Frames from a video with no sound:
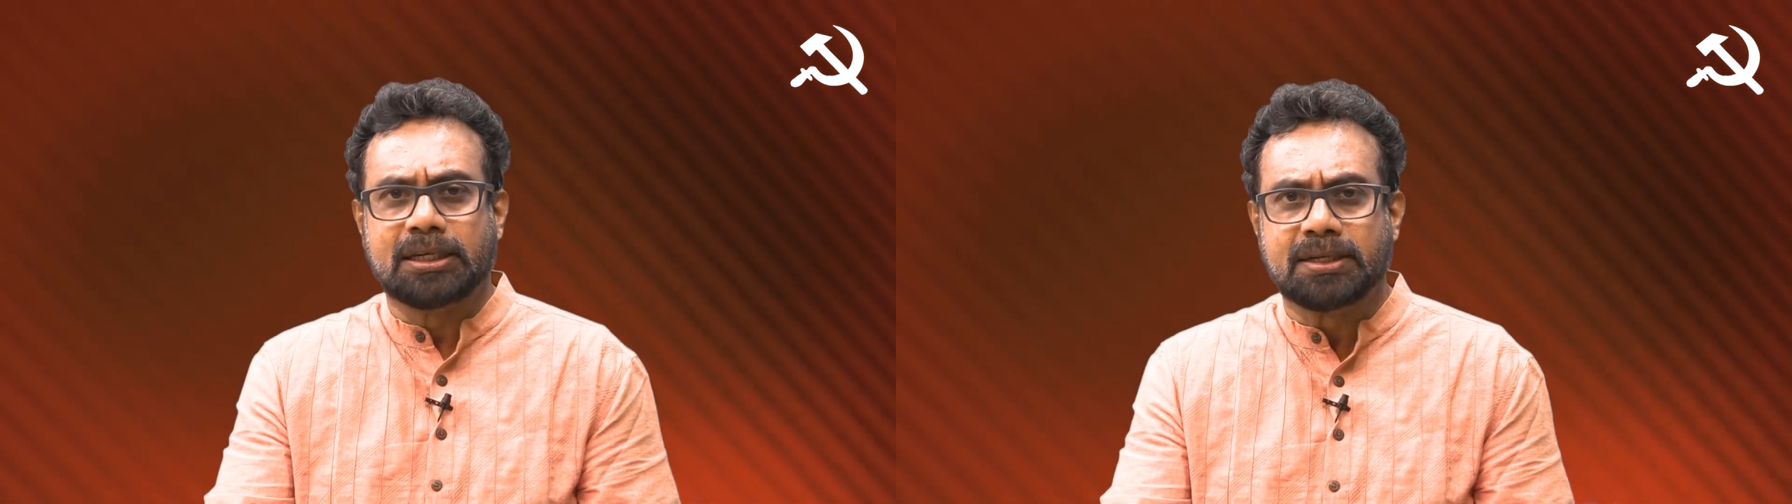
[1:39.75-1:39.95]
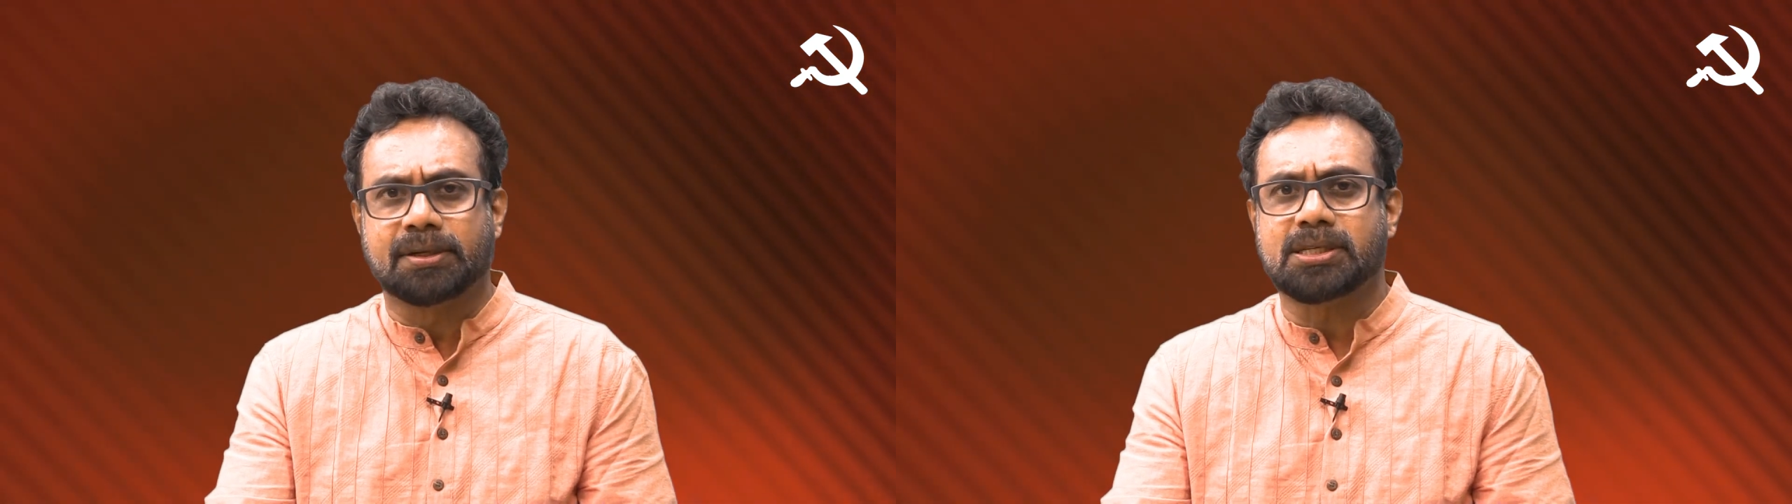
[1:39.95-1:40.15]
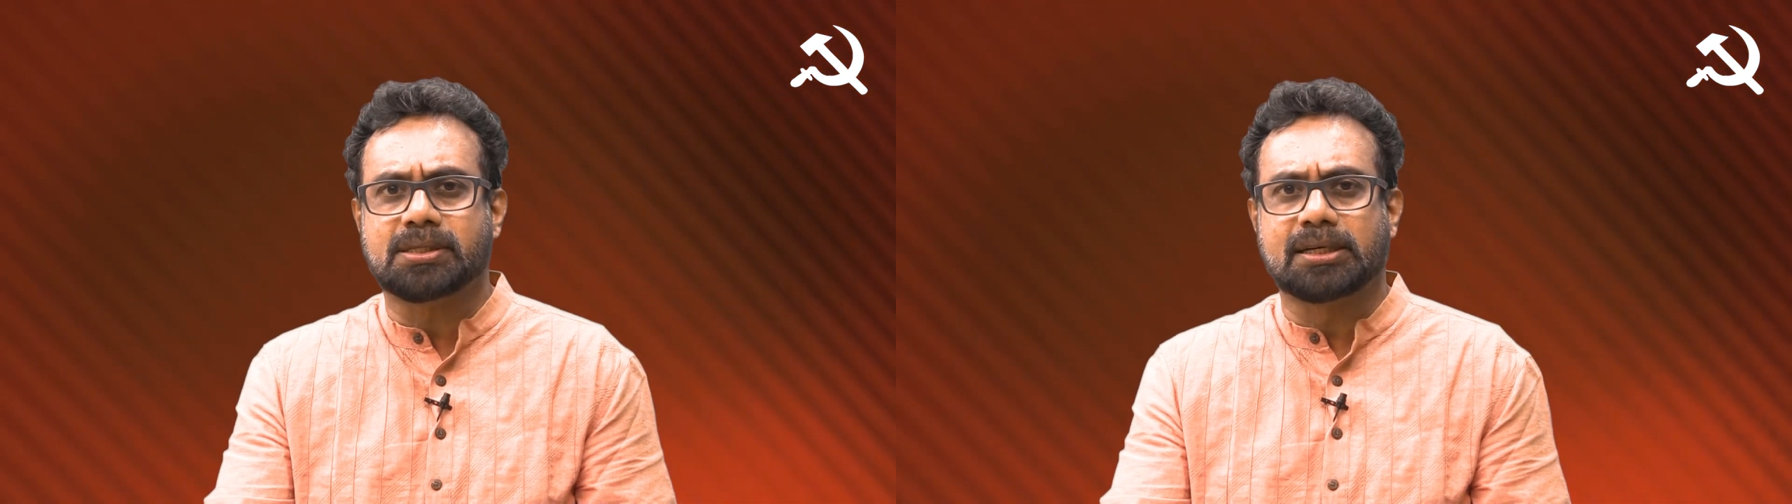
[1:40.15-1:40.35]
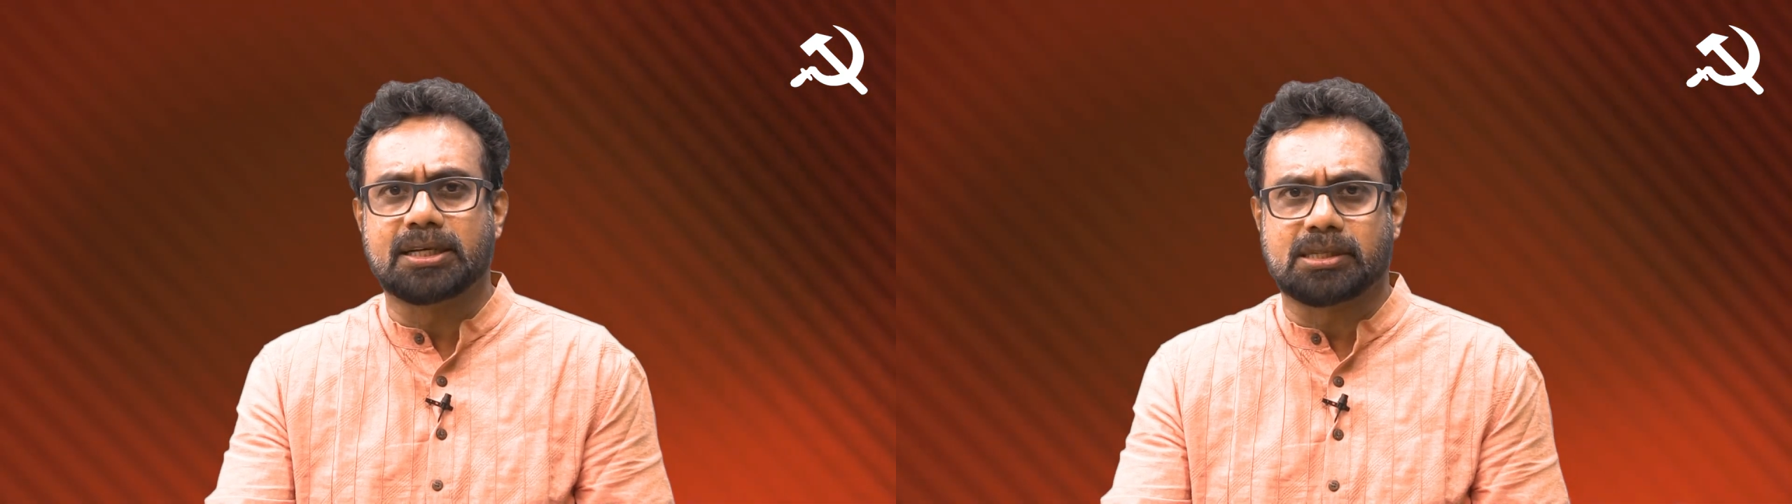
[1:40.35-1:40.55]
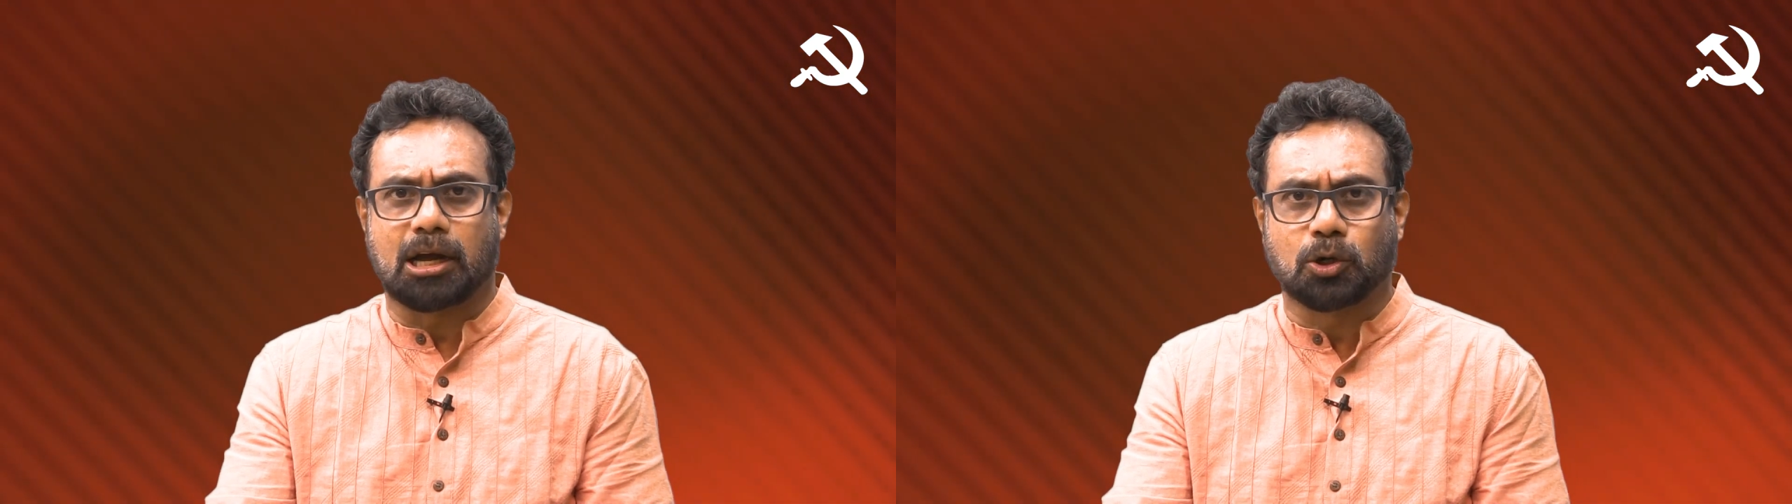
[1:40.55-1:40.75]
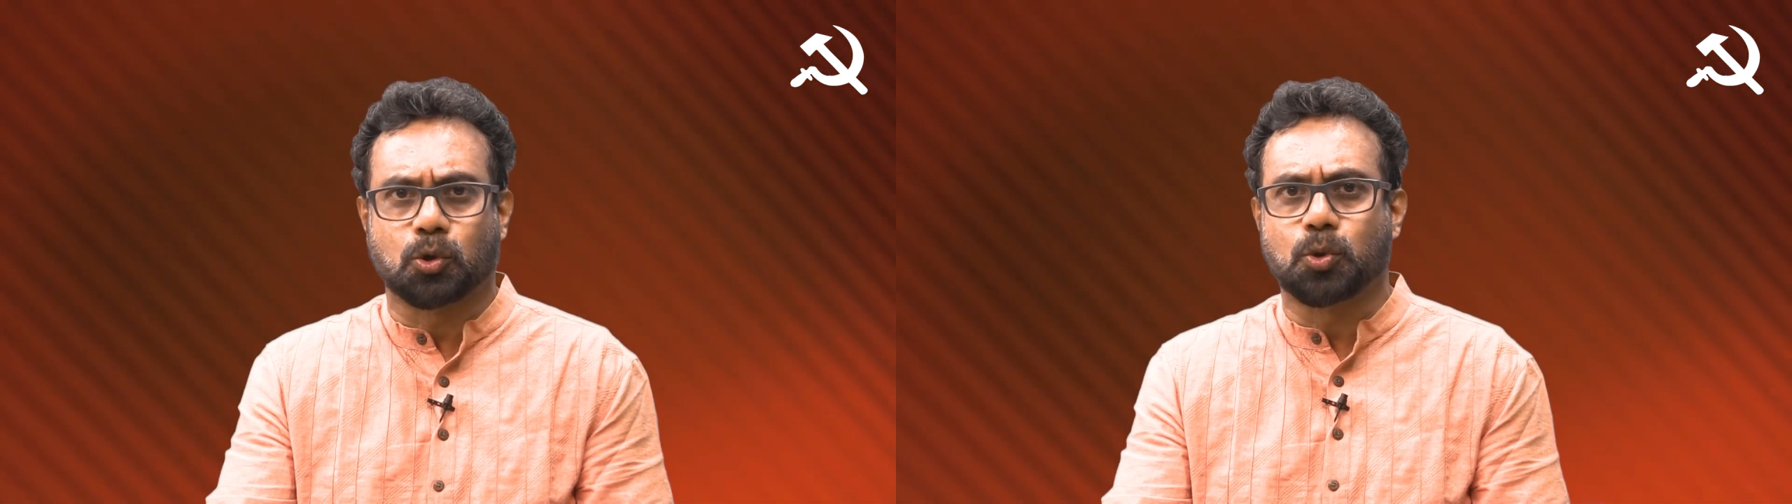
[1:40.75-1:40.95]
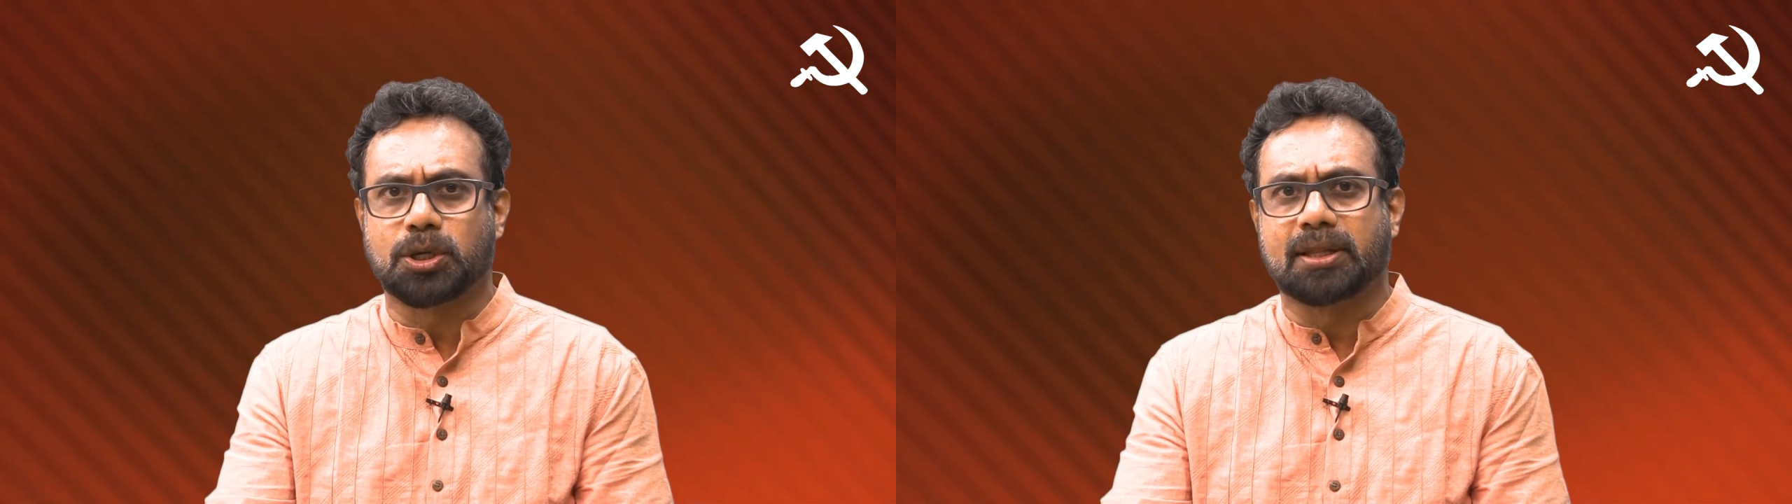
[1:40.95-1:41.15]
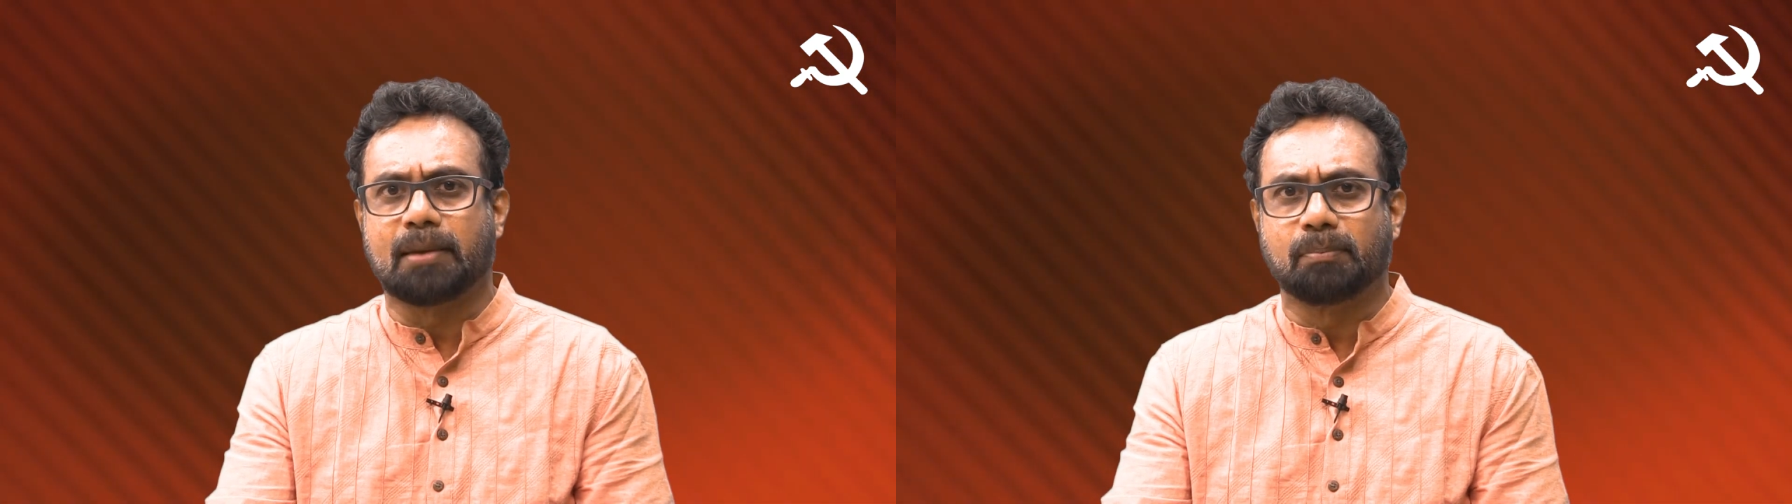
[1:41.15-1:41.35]
interest that is accrued
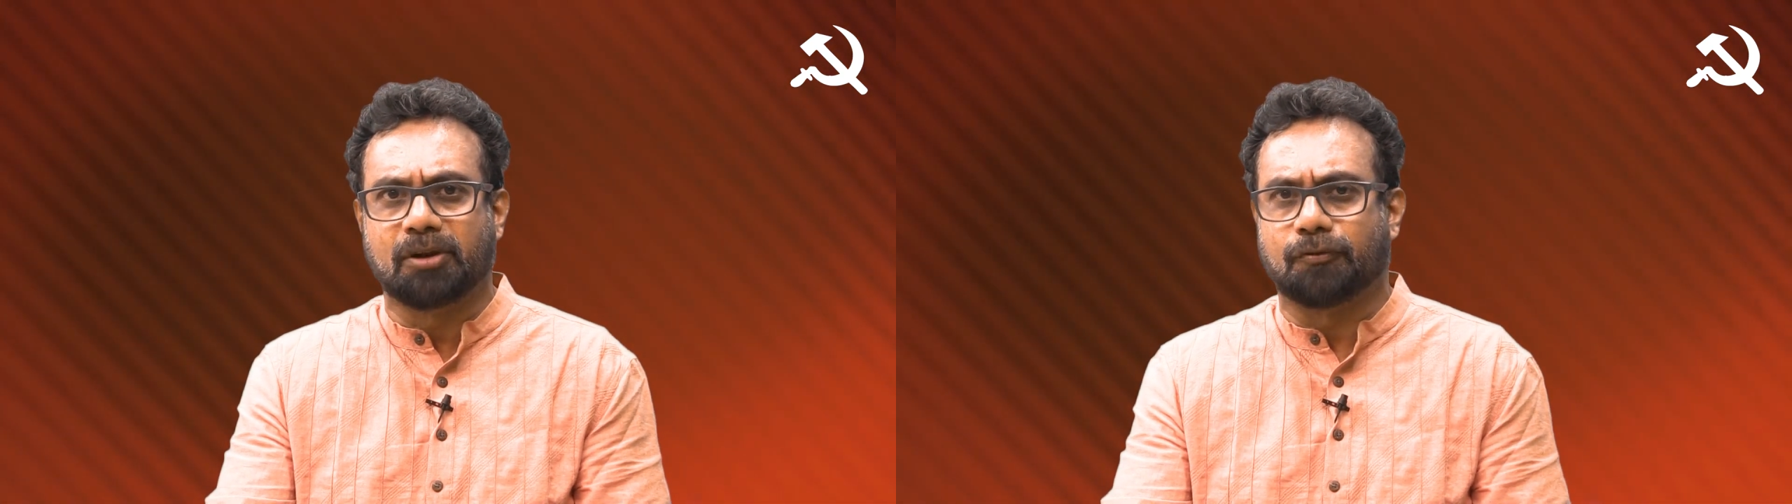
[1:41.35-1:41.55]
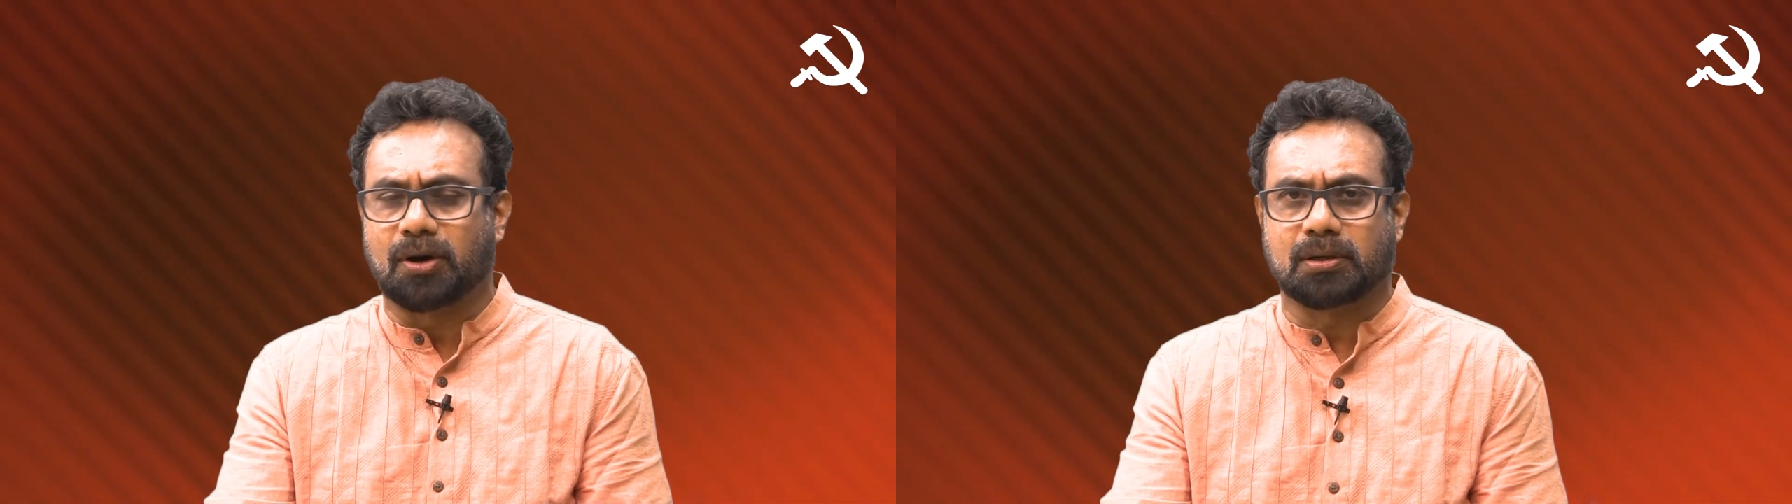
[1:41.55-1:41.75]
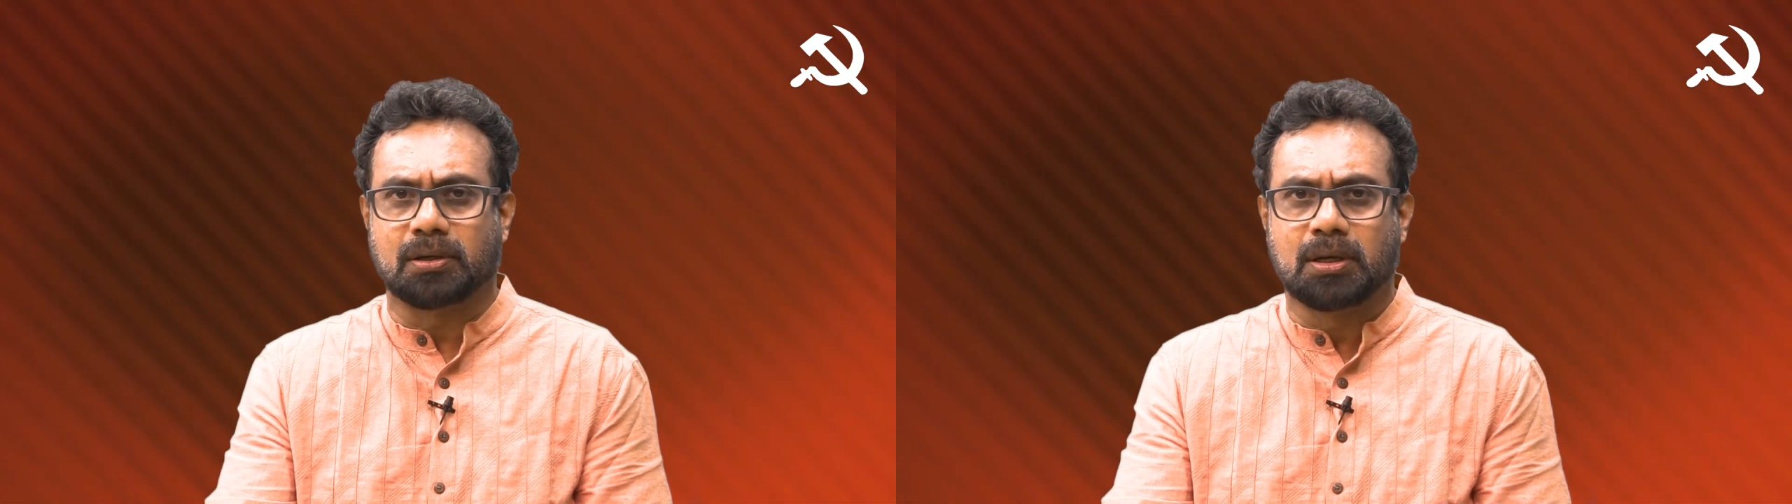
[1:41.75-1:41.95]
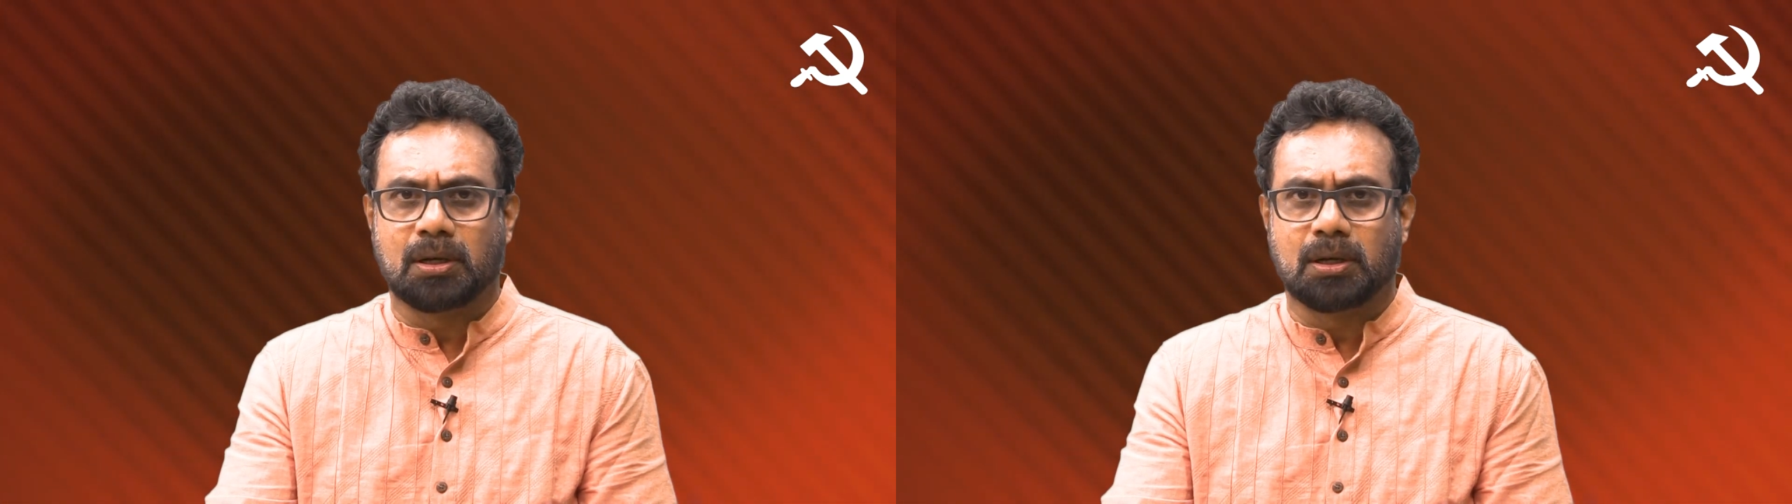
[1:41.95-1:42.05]
in the MP fund